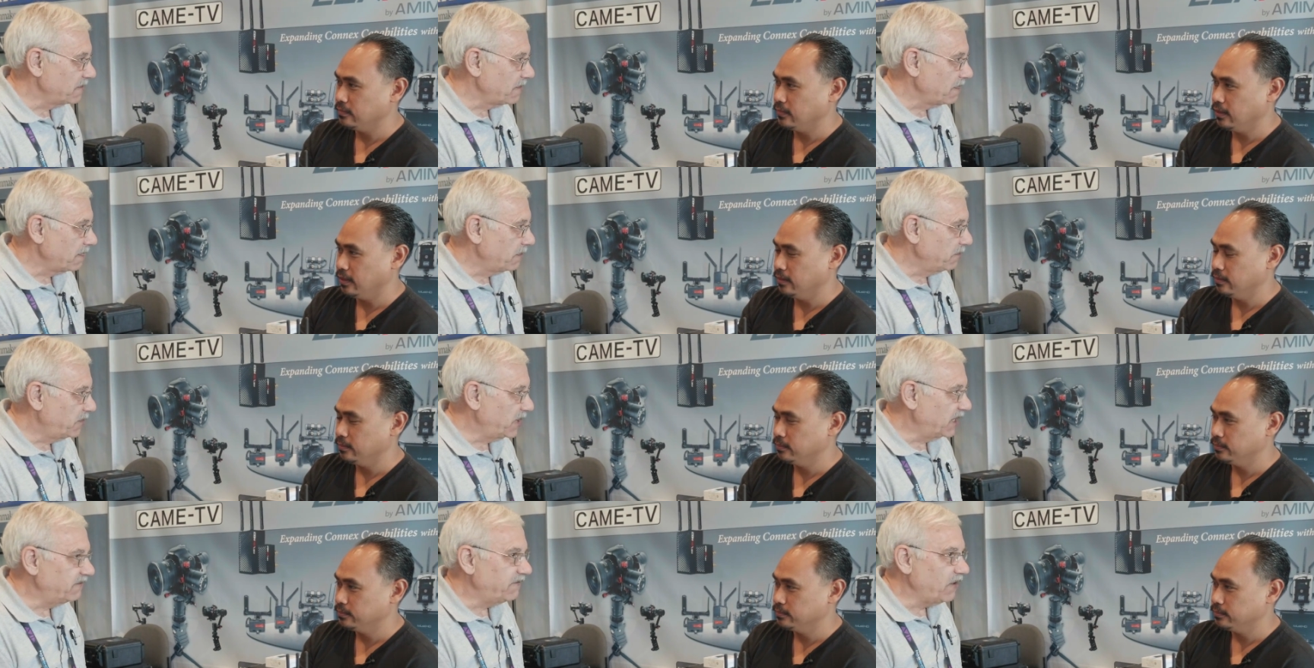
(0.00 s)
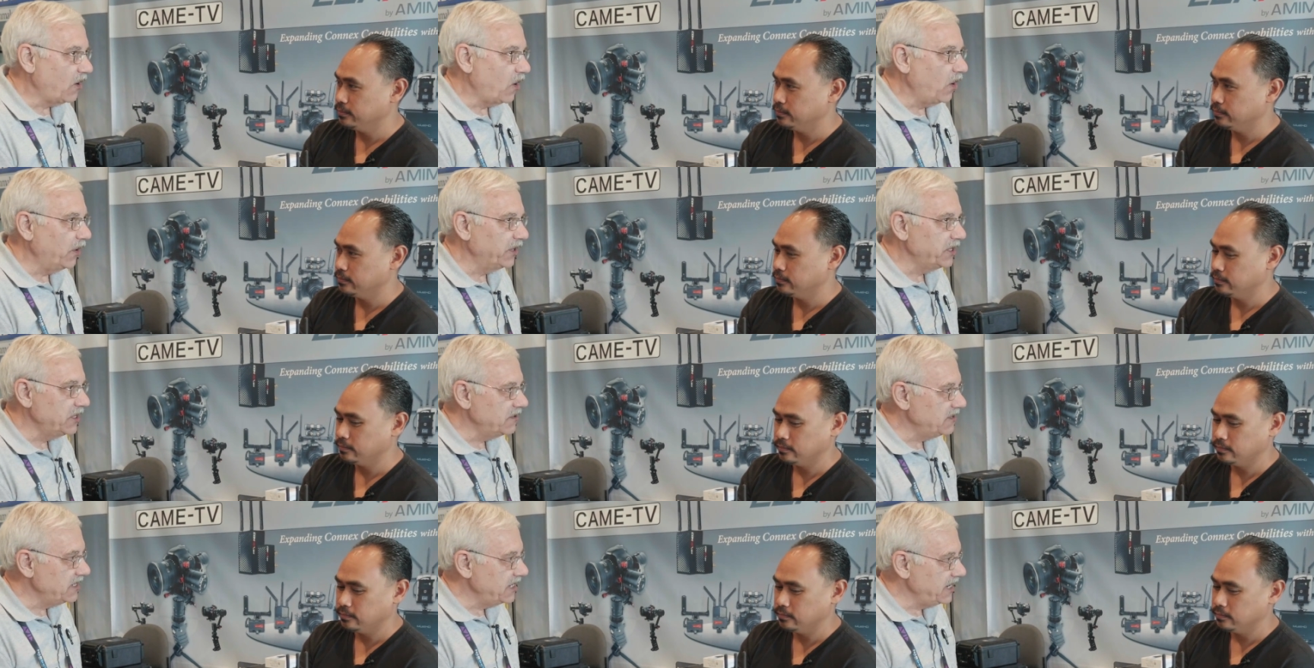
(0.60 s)
Speaker 1: Yeah. But if all
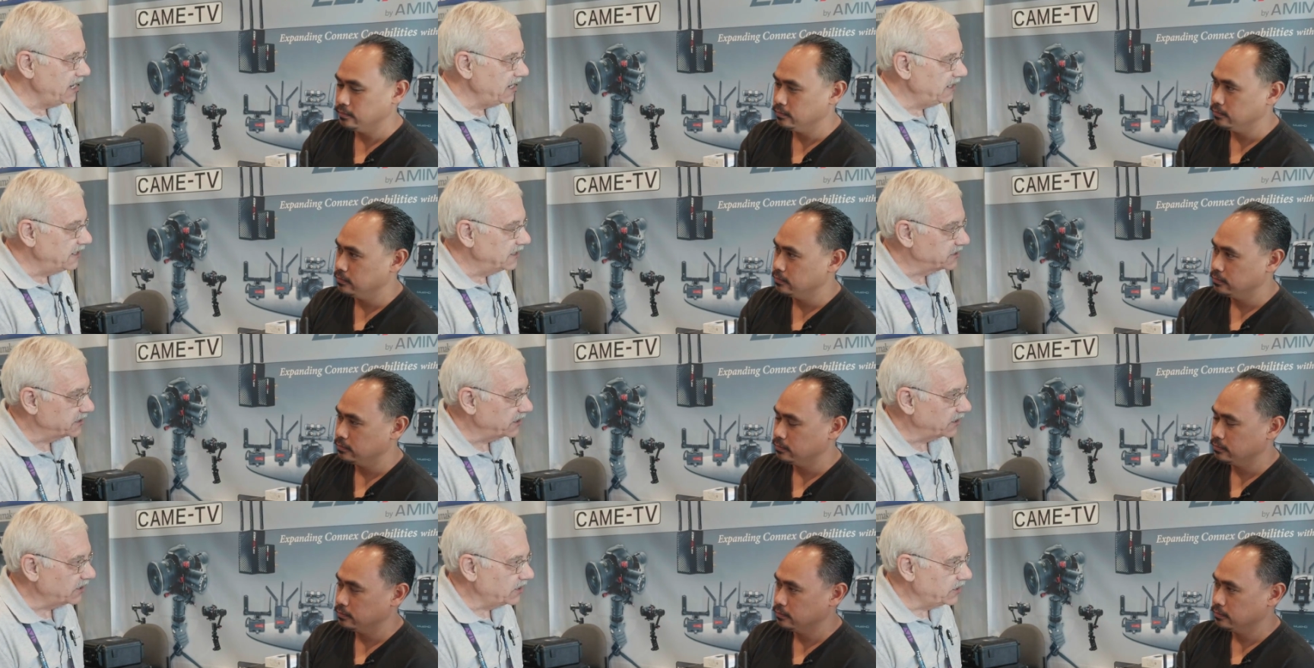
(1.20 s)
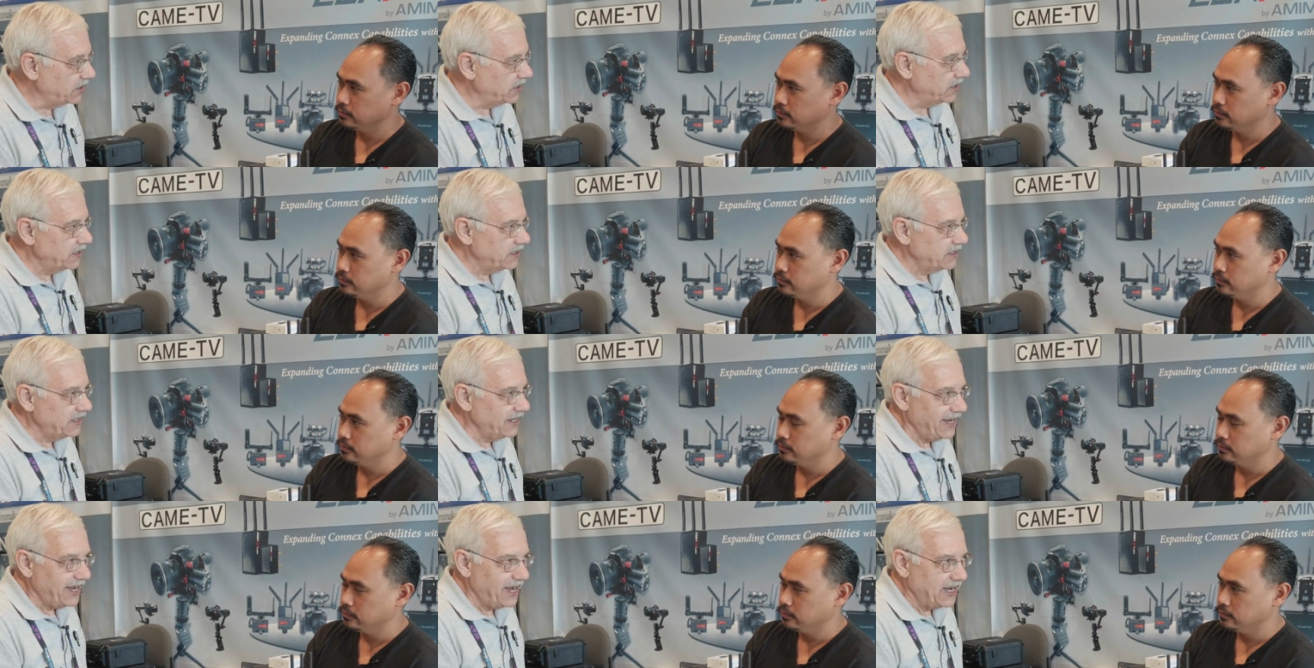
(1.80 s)
you need is a
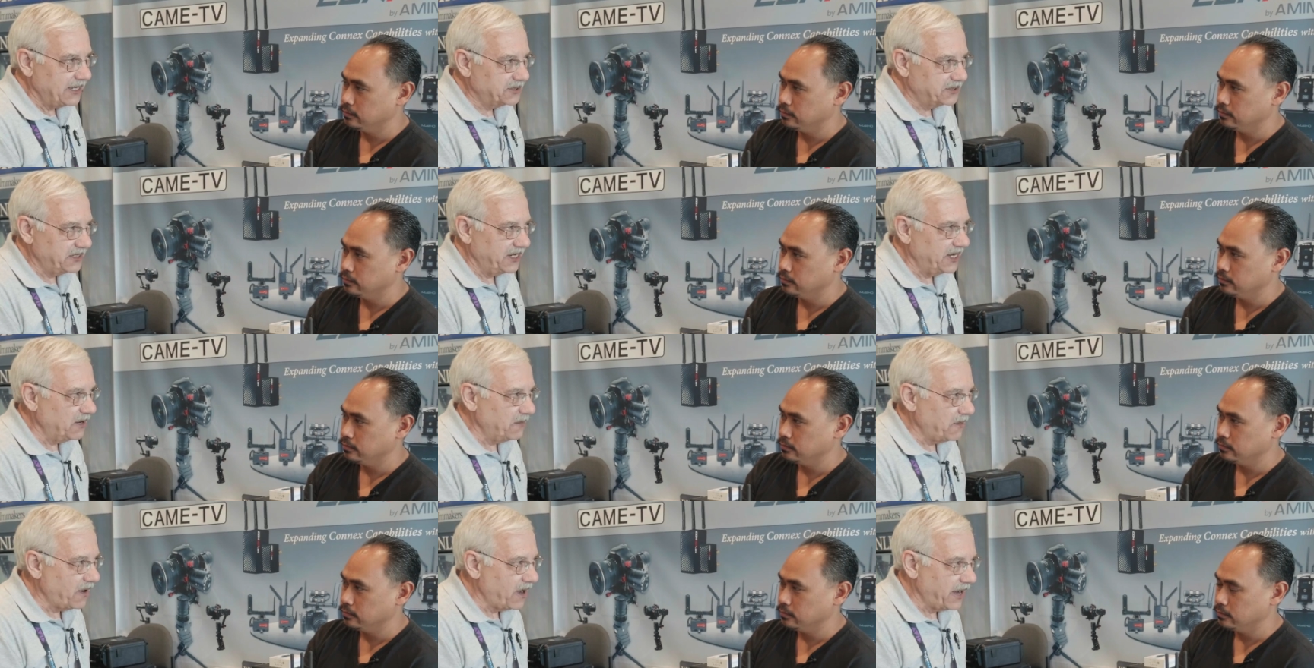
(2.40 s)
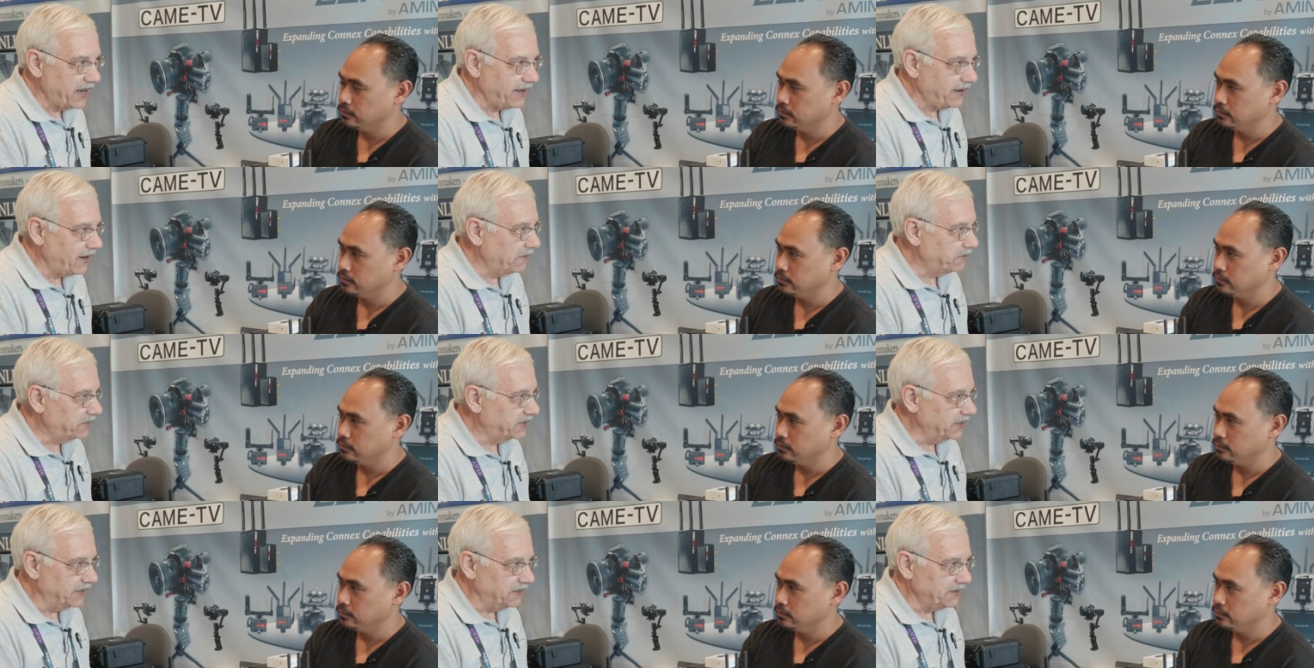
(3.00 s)
good HDMI up
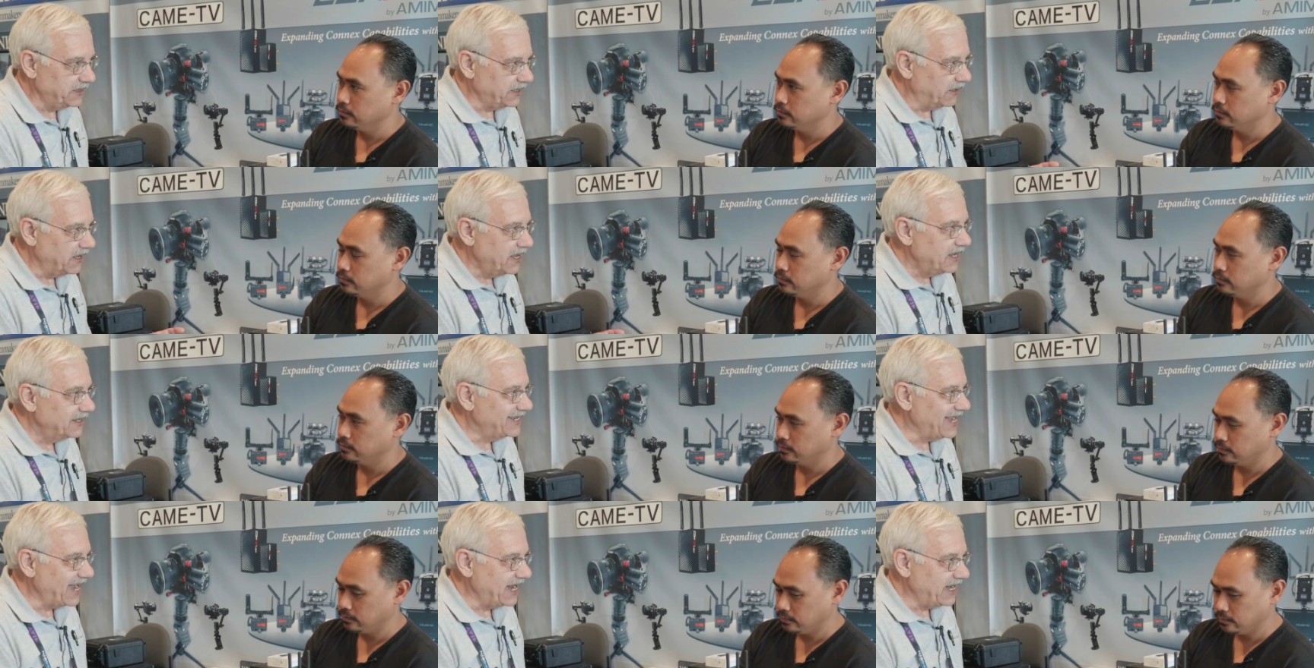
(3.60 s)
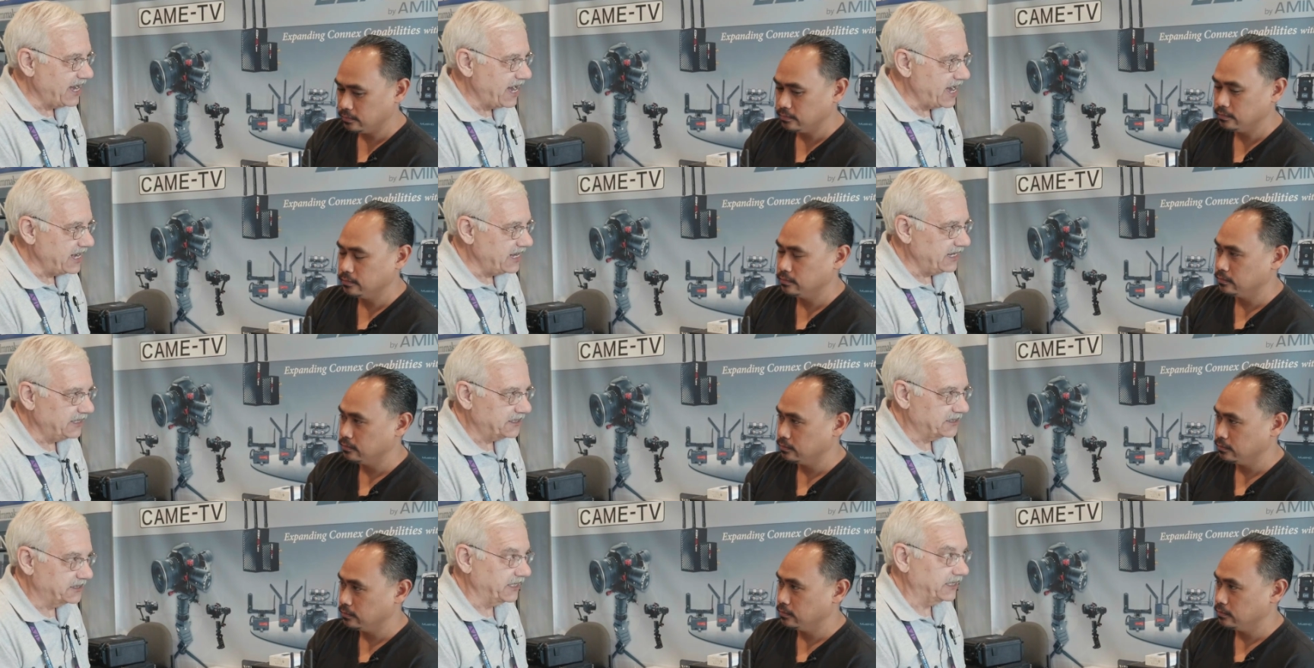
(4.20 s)
to
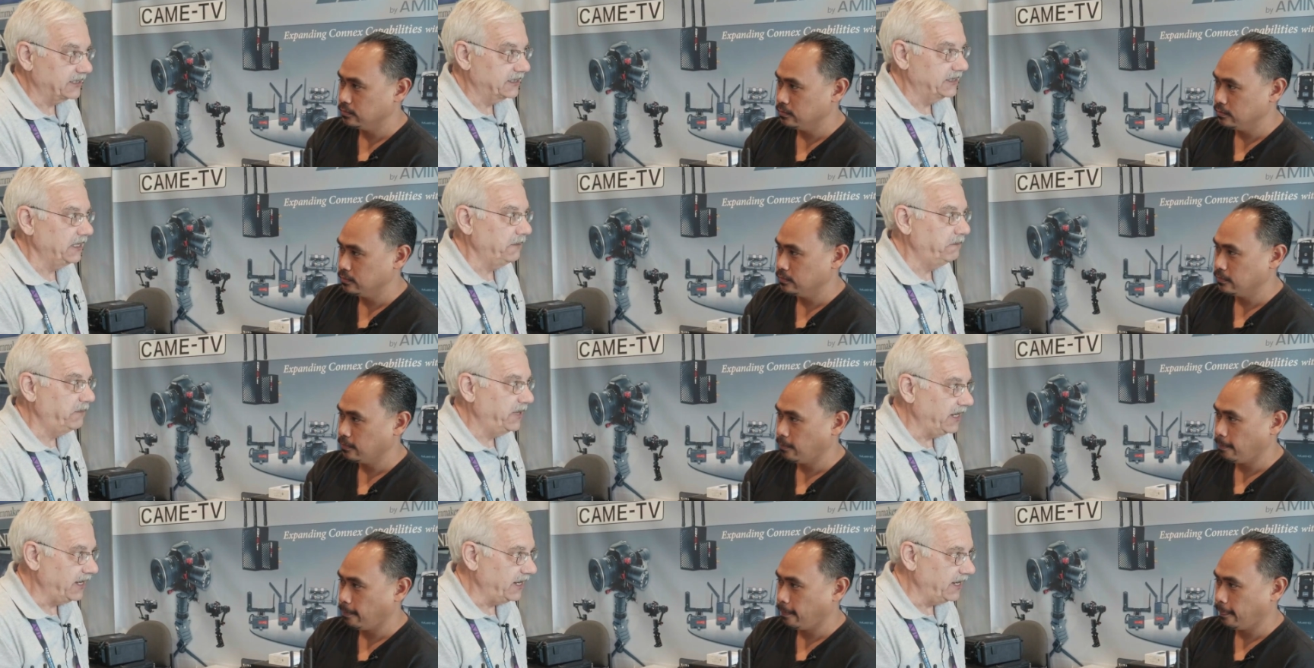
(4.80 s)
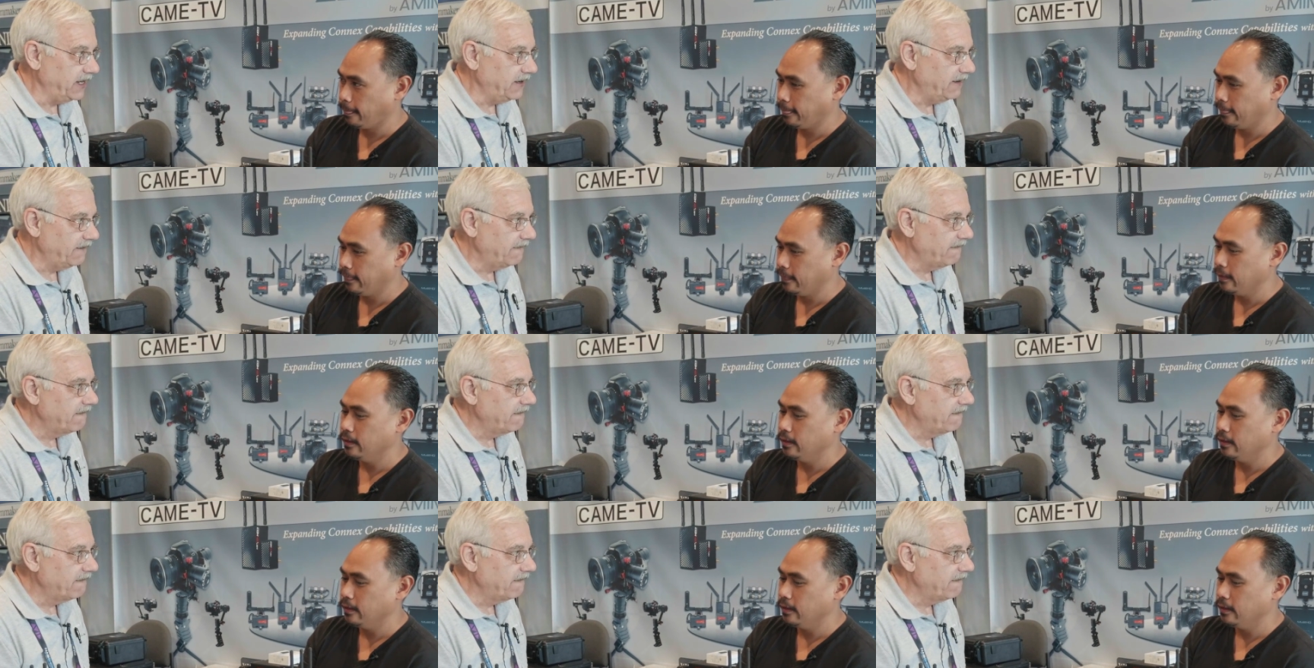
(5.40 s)
1080, 60p,